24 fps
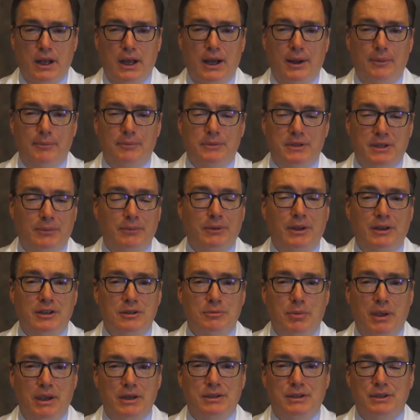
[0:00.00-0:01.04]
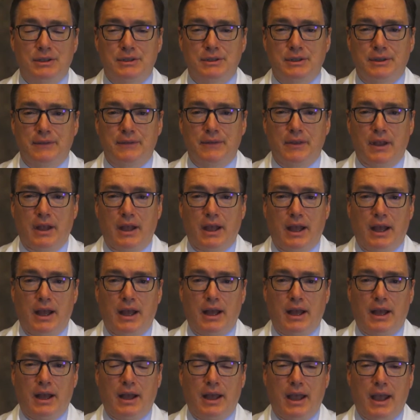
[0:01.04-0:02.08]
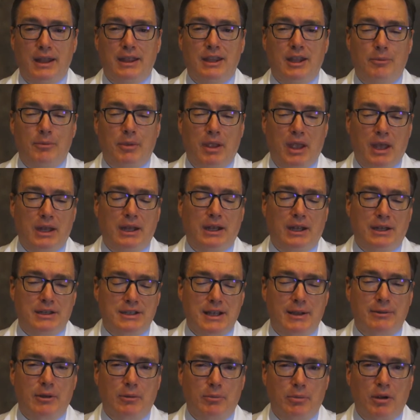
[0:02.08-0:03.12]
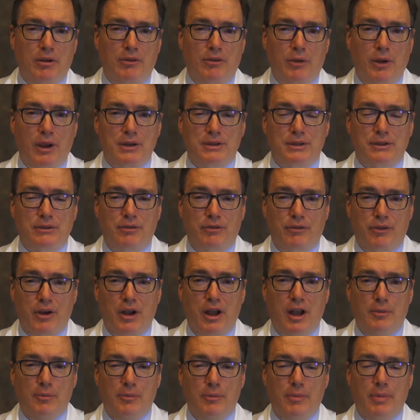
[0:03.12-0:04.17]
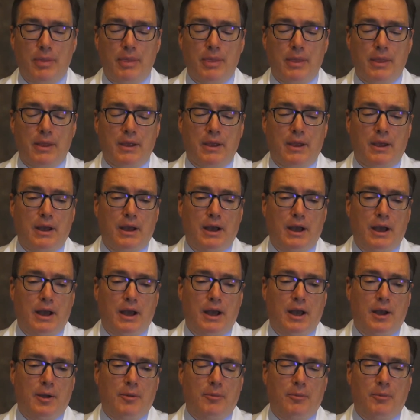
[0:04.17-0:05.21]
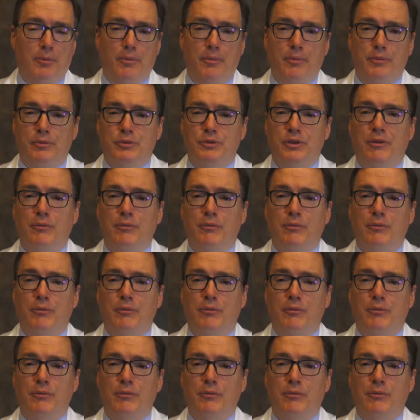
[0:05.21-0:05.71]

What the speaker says: sometimes patients end up getting a septal perforation from some